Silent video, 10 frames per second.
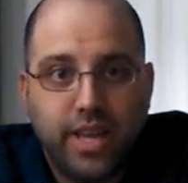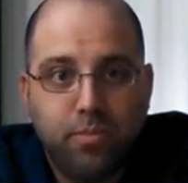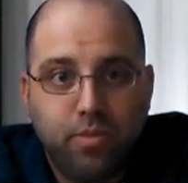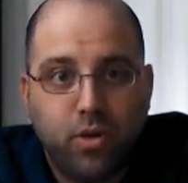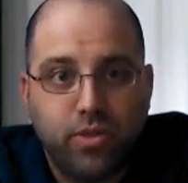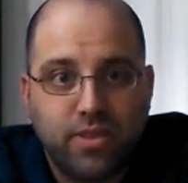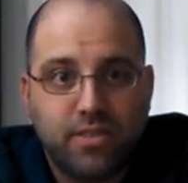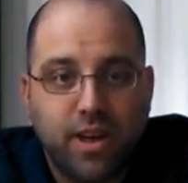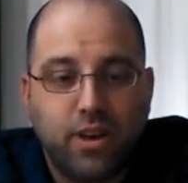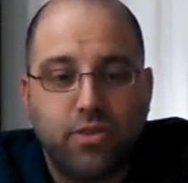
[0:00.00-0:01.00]
hippo, the
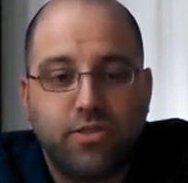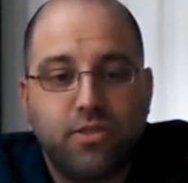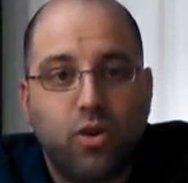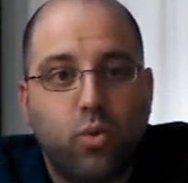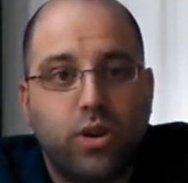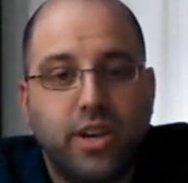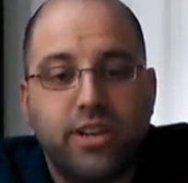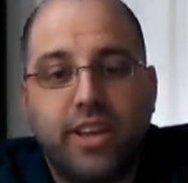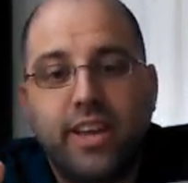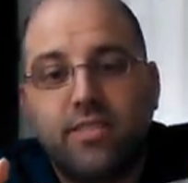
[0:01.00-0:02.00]
cells. So we're
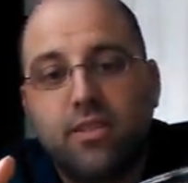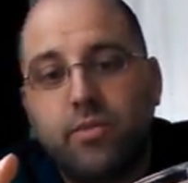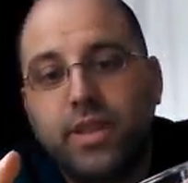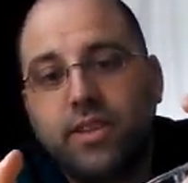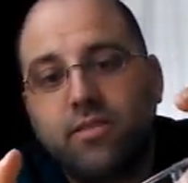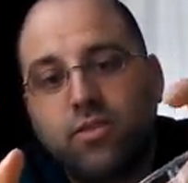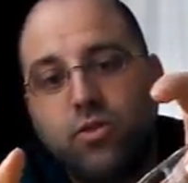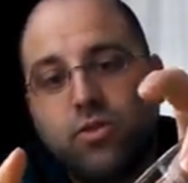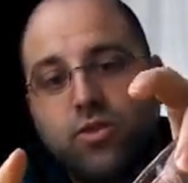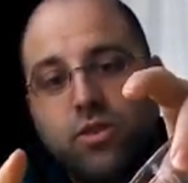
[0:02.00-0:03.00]
going to take some of that
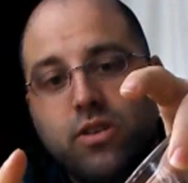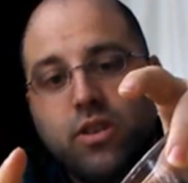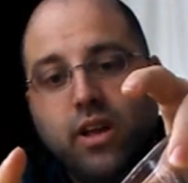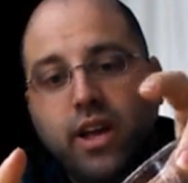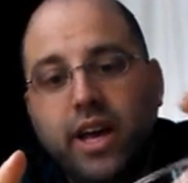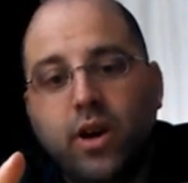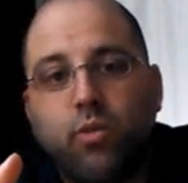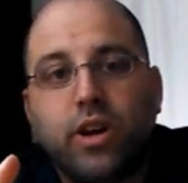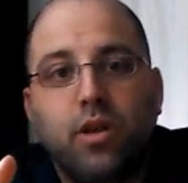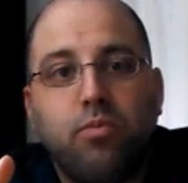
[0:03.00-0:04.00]
solution
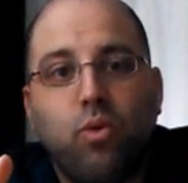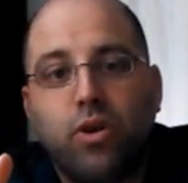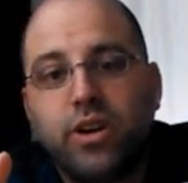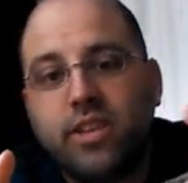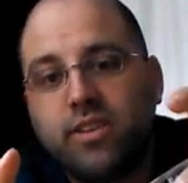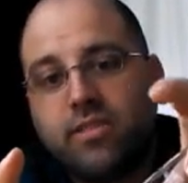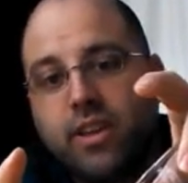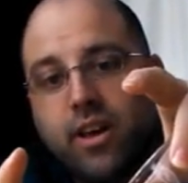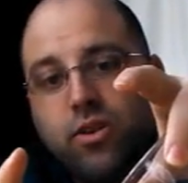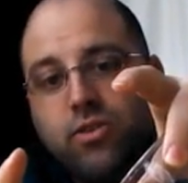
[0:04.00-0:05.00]
and we're going to pour it in the
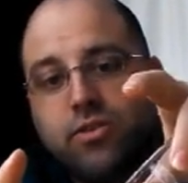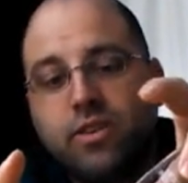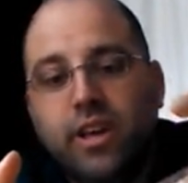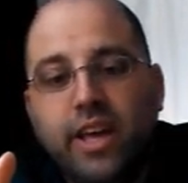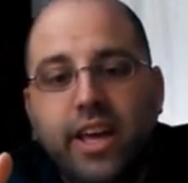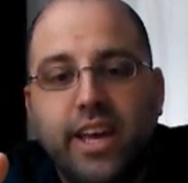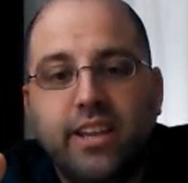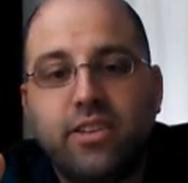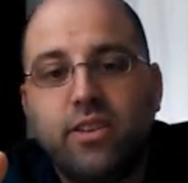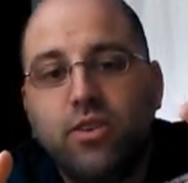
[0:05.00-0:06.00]
cells
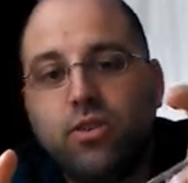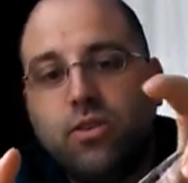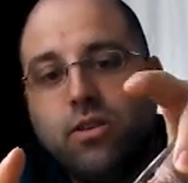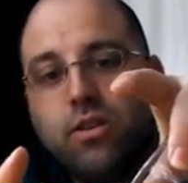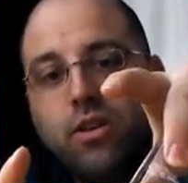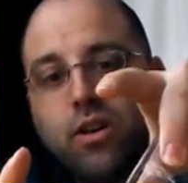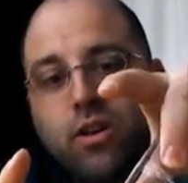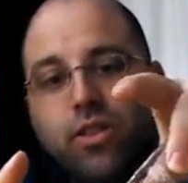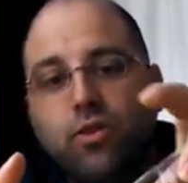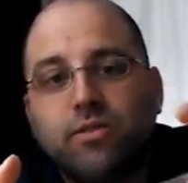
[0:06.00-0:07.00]
until
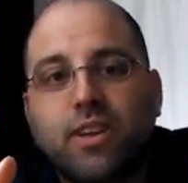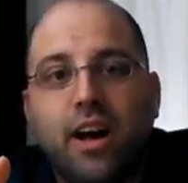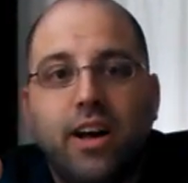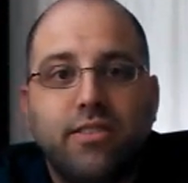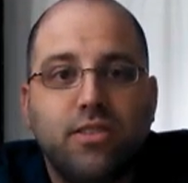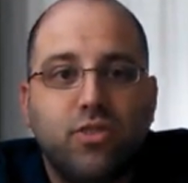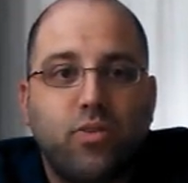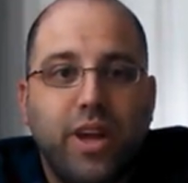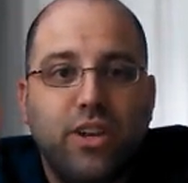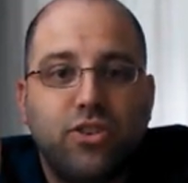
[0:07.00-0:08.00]
those
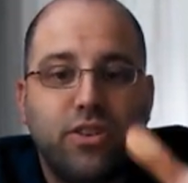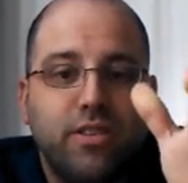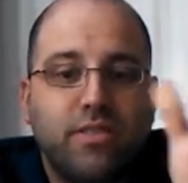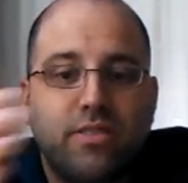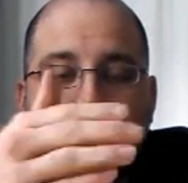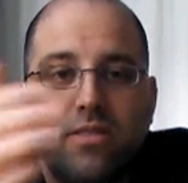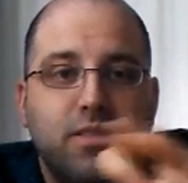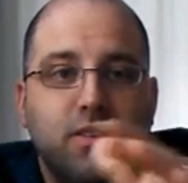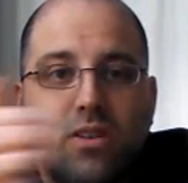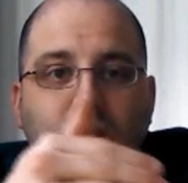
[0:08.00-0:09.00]
concentrations,
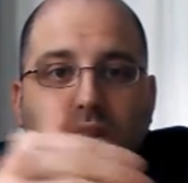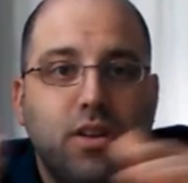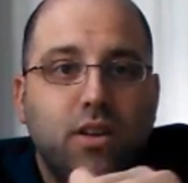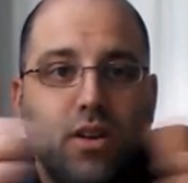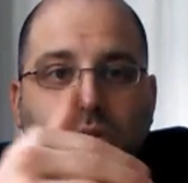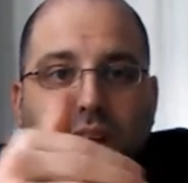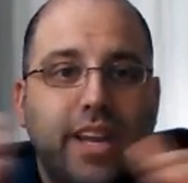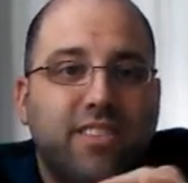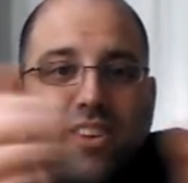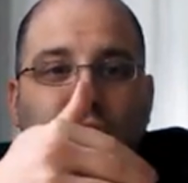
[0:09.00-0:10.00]

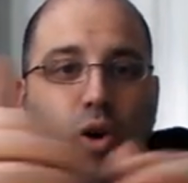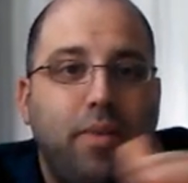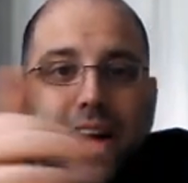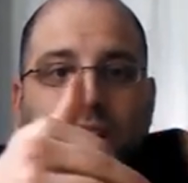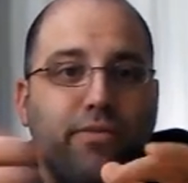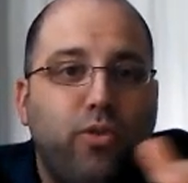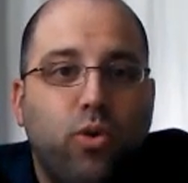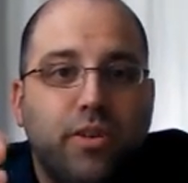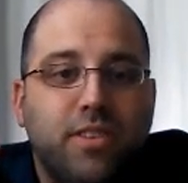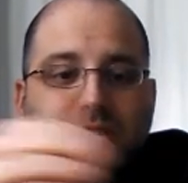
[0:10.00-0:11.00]
okay, and it's going to go back and
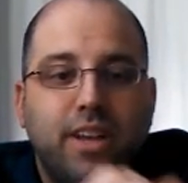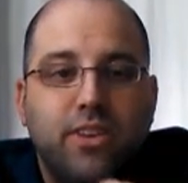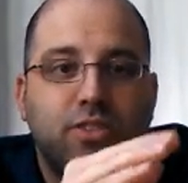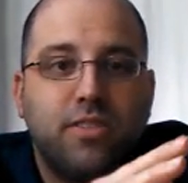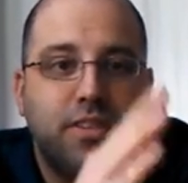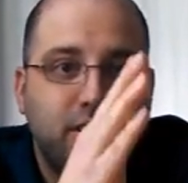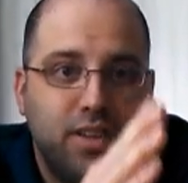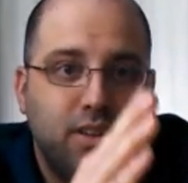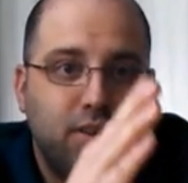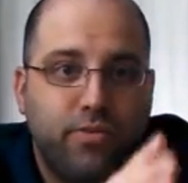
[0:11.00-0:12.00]
forth. It's not just
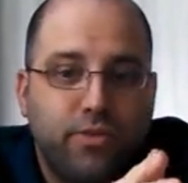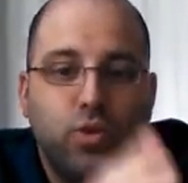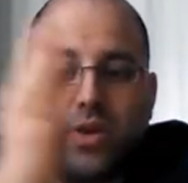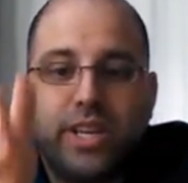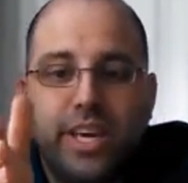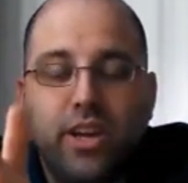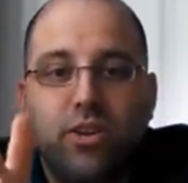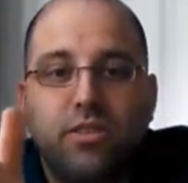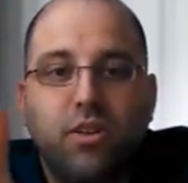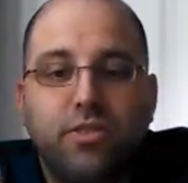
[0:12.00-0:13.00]
fluid
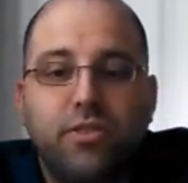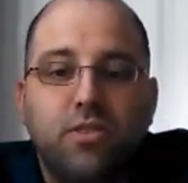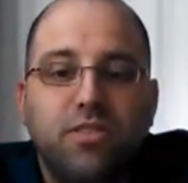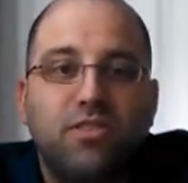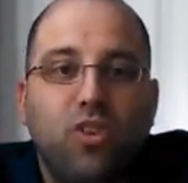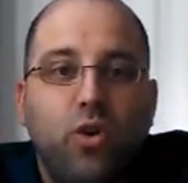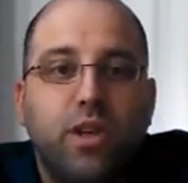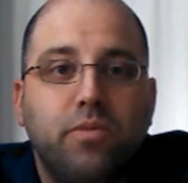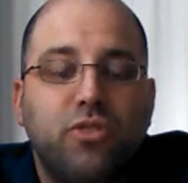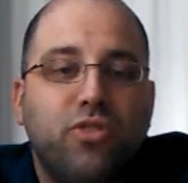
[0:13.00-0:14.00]
here, it's also the
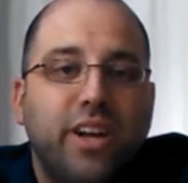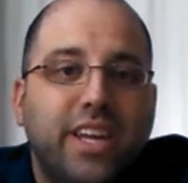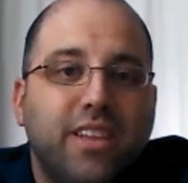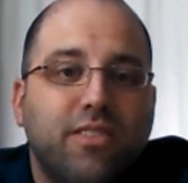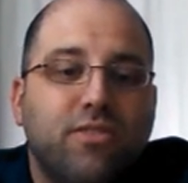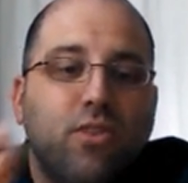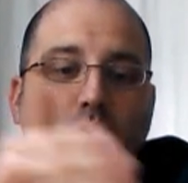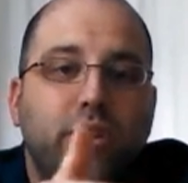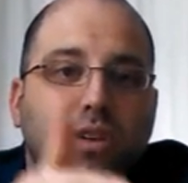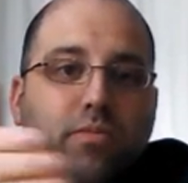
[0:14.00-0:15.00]
sodium. They're trying to get the
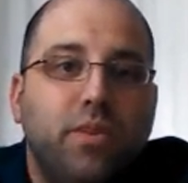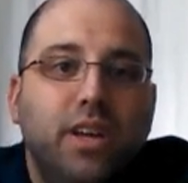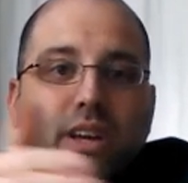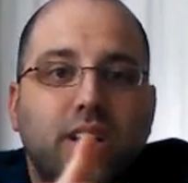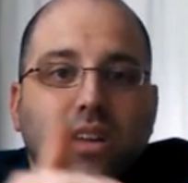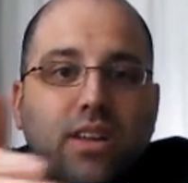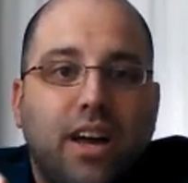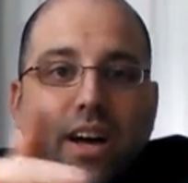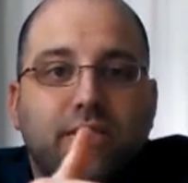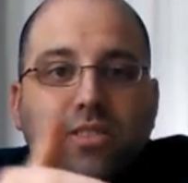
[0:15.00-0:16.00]
sodium
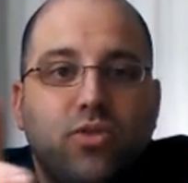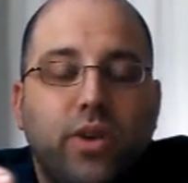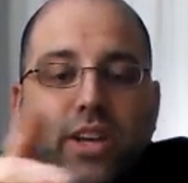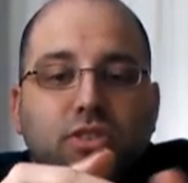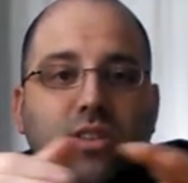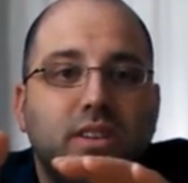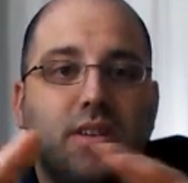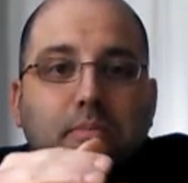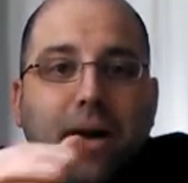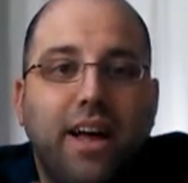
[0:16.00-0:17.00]
concentration
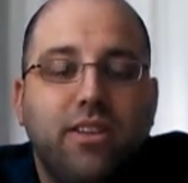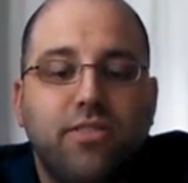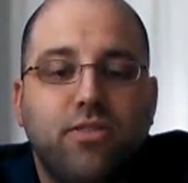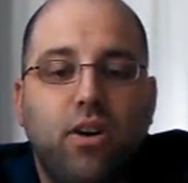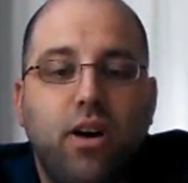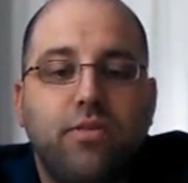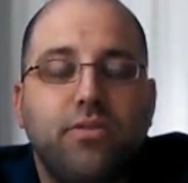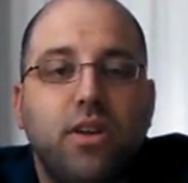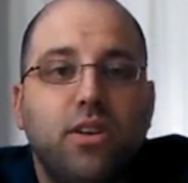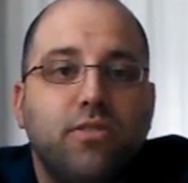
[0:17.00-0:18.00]
to balance off.